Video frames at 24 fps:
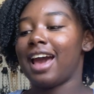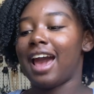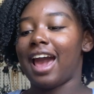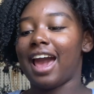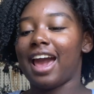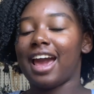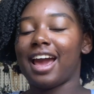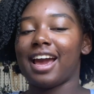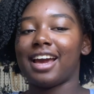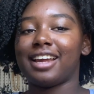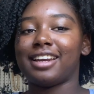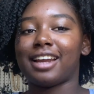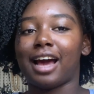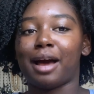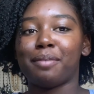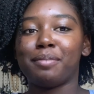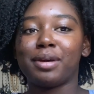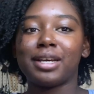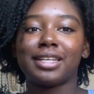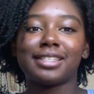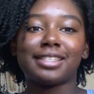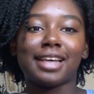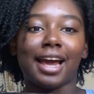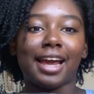And I'm
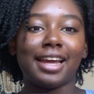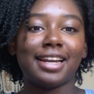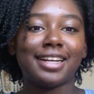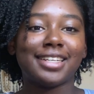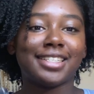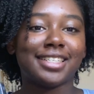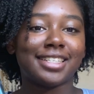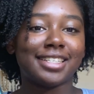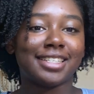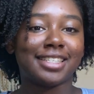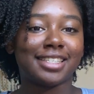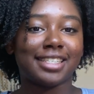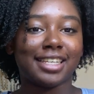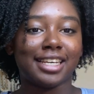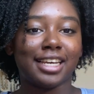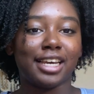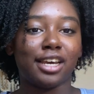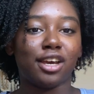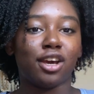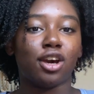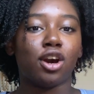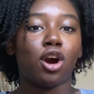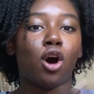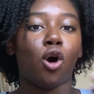excited to
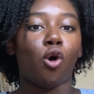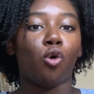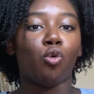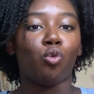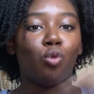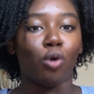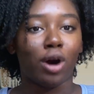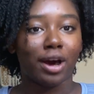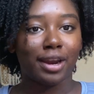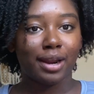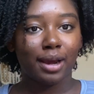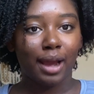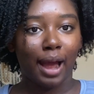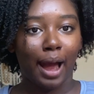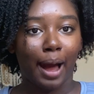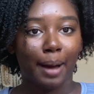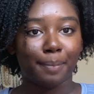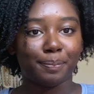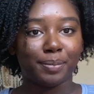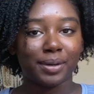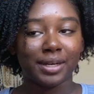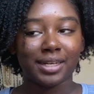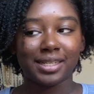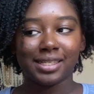see what
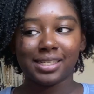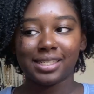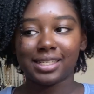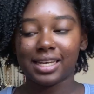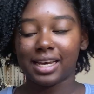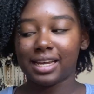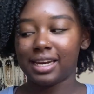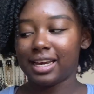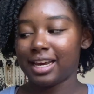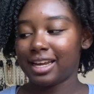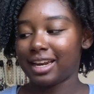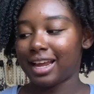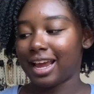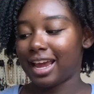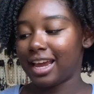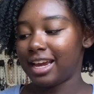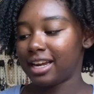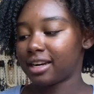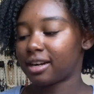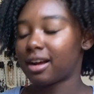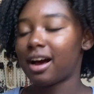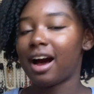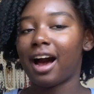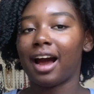happens in it.
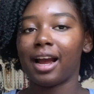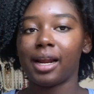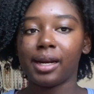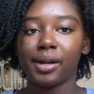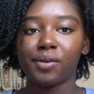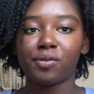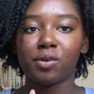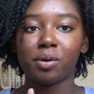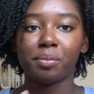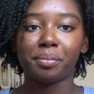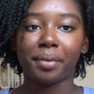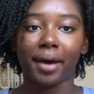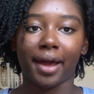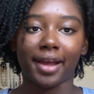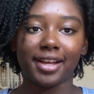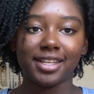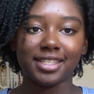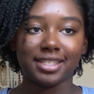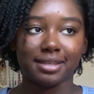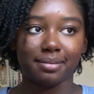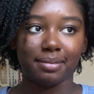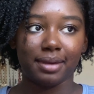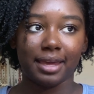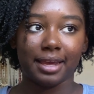It kind of
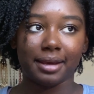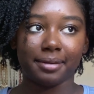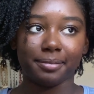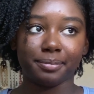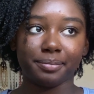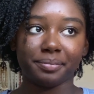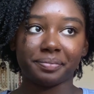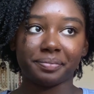reminds me